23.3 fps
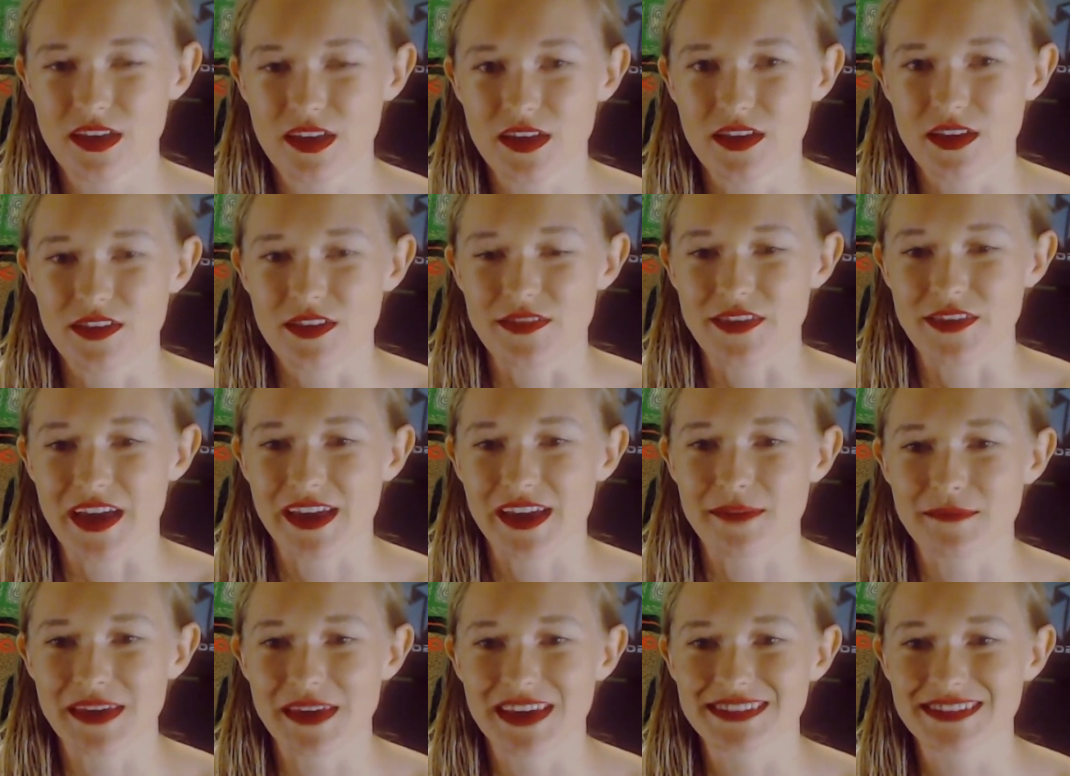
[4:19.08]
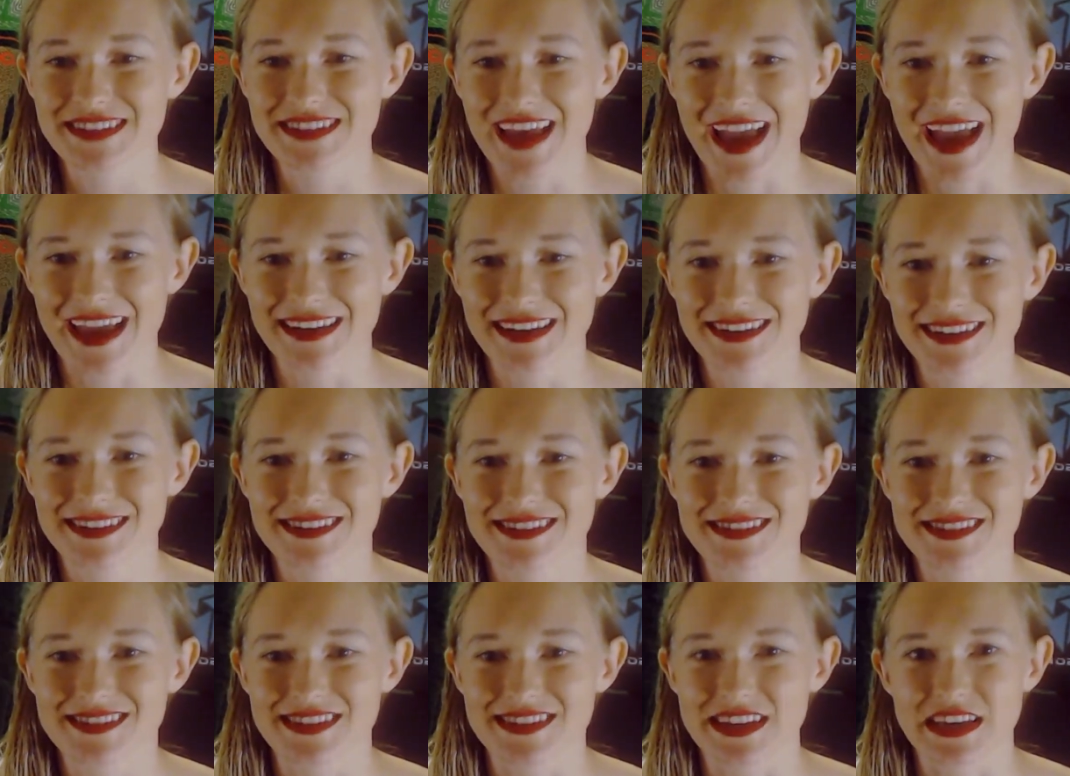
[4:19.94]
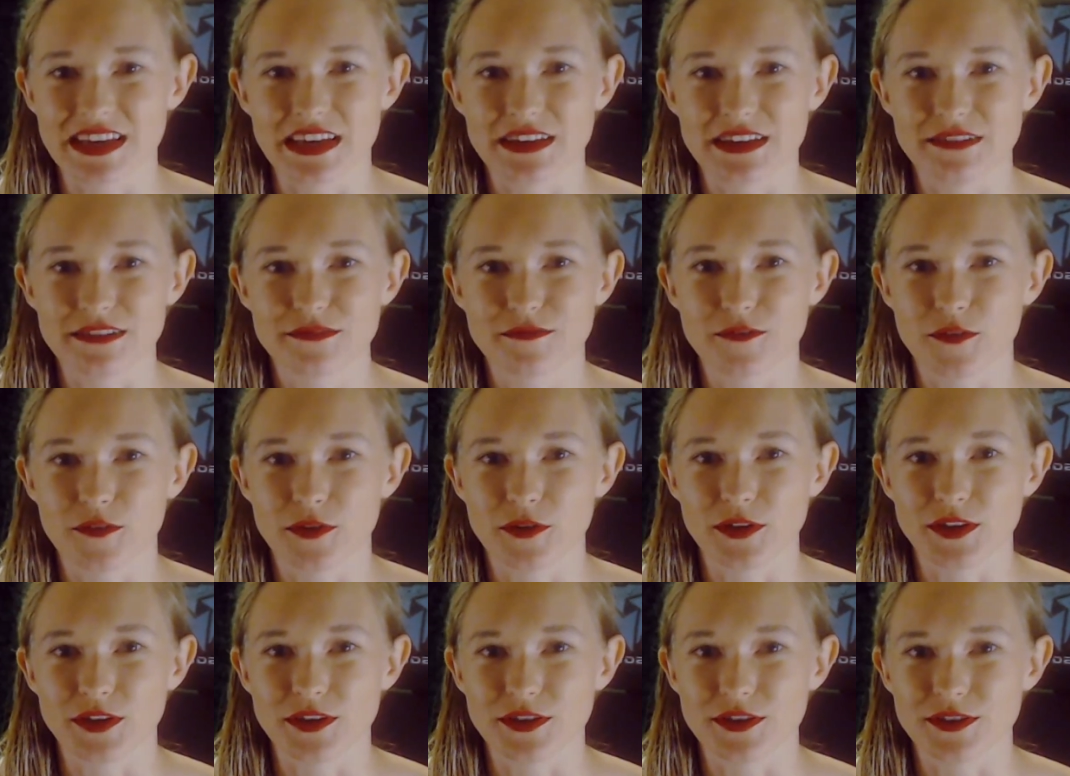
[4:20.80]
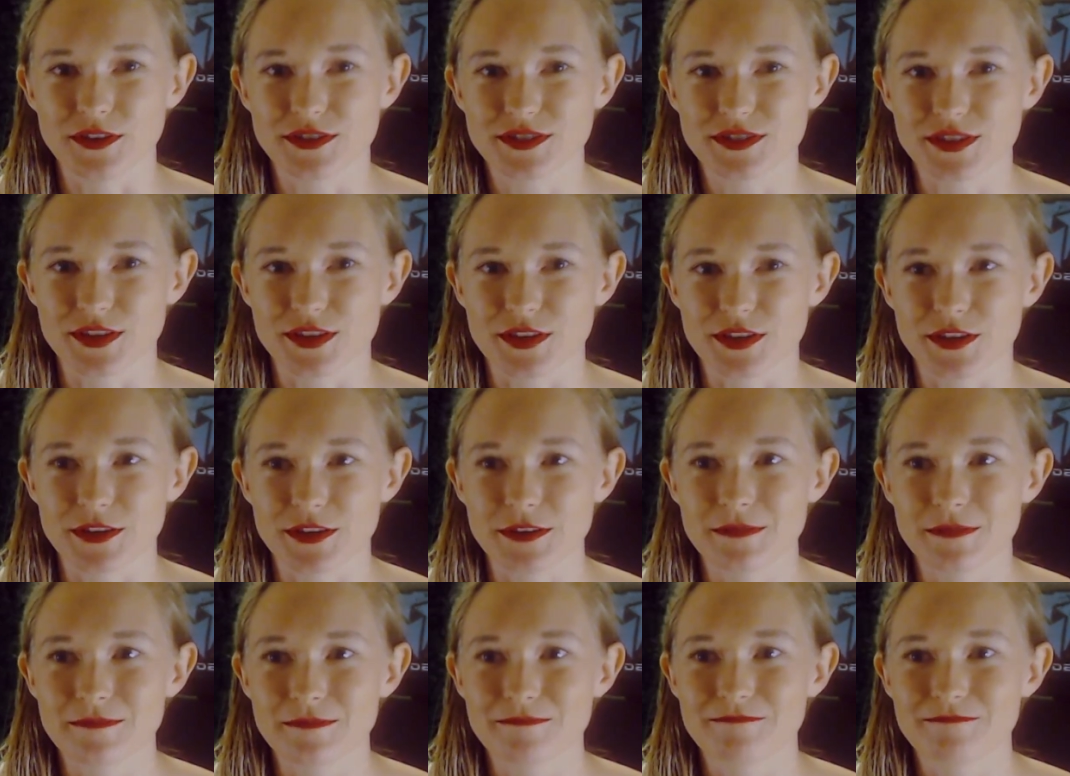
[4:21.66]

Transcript: There can be a tendency for you to